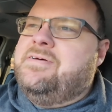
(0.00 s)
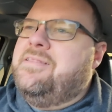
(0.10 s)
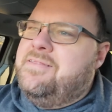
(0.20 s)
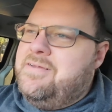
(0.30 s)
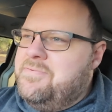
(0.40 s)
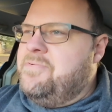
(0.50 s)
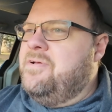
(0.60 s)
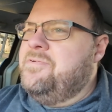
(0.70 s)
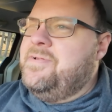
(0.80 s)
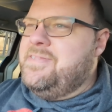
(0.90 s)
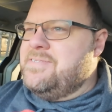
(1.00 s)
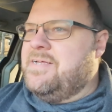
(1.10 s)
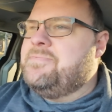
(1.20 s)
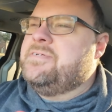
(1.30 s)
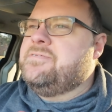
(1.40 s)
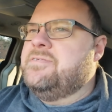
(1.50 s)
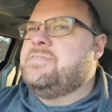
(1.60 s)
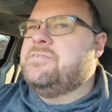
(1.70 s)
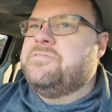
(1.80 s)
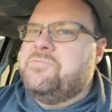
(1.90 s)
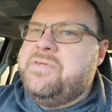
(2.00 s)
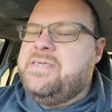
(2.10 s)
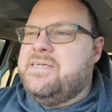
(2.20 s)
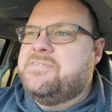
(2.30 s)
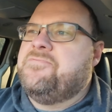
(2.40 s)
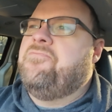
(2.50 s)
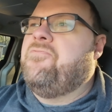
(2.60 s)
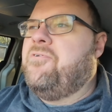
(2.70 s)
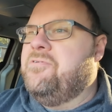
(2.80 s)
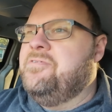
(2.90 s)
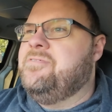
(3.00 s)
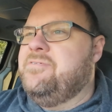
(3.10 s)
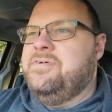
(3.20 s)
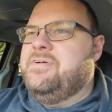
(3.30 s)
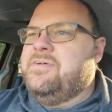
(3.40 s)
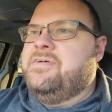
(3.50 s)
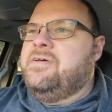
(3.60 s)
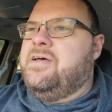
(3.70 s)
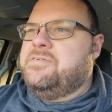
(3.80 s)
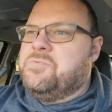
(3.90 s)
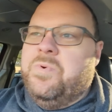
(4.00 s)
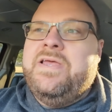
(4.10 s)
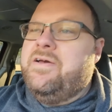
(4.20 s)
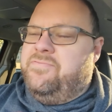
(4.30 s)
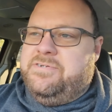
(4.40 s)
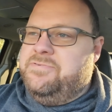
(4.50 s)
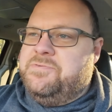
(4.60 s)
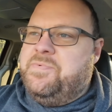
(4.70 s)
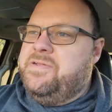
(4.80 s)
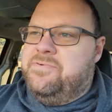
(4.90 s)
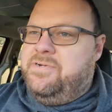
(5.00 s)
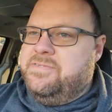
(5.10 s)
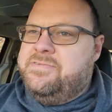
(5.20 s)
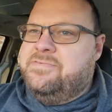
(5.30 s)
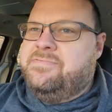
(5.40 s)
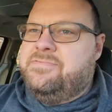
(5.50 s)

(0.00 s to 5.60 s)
I think I'm going all the way to the stop sign. So this is going to be as far as we ever do speed runs.